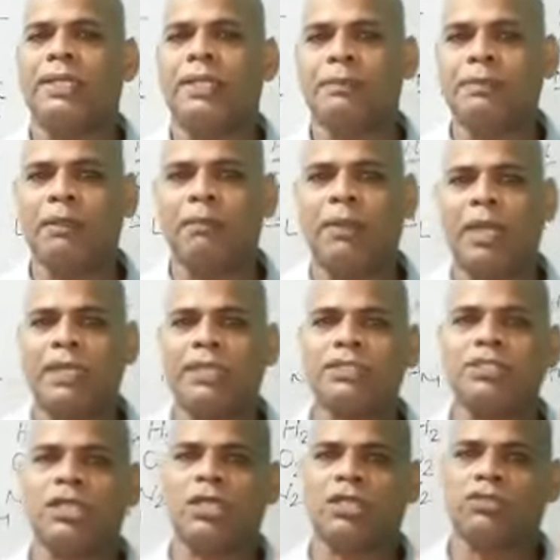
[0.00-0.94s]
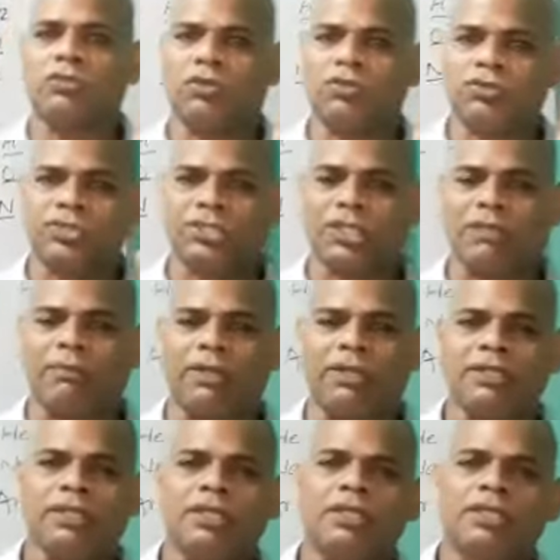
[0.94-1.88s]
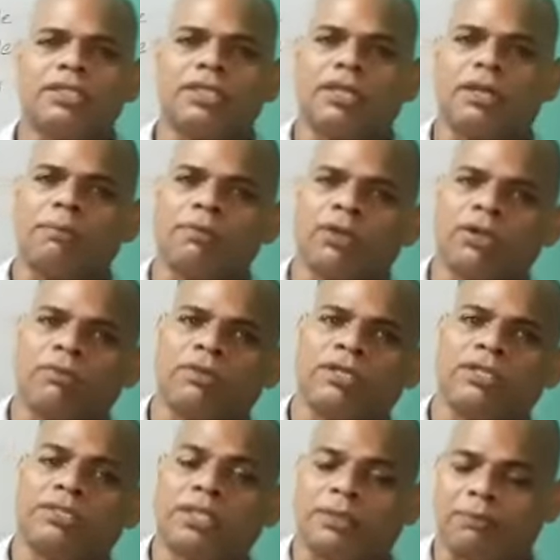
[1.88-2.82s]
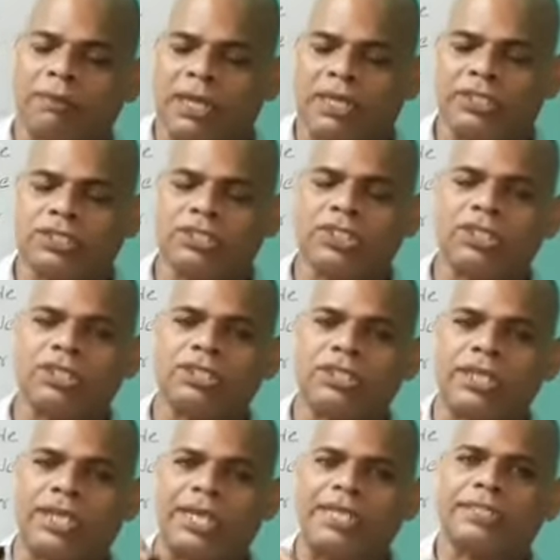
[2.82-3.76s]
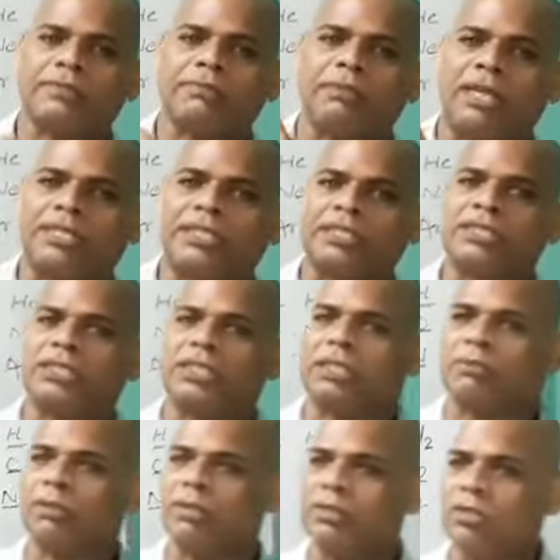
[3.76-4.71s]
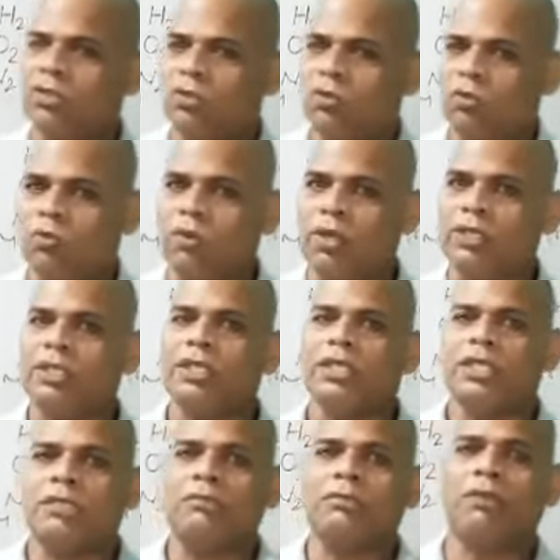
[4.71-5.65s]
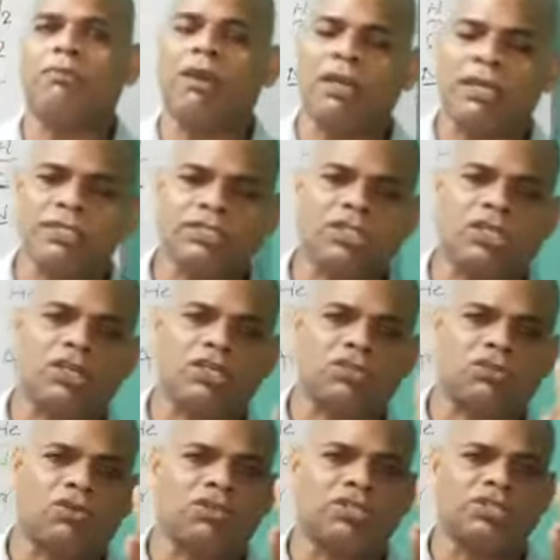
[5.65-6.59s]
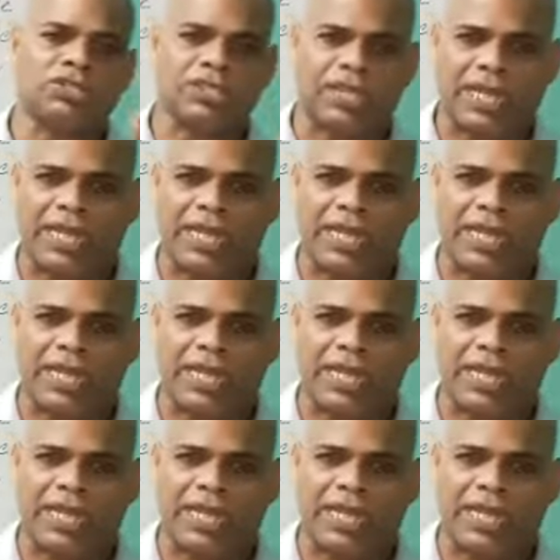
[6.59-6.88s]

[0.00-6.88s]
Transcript: If the valence electron 7, the valency is 8 minus 7, 1. If the valence electron is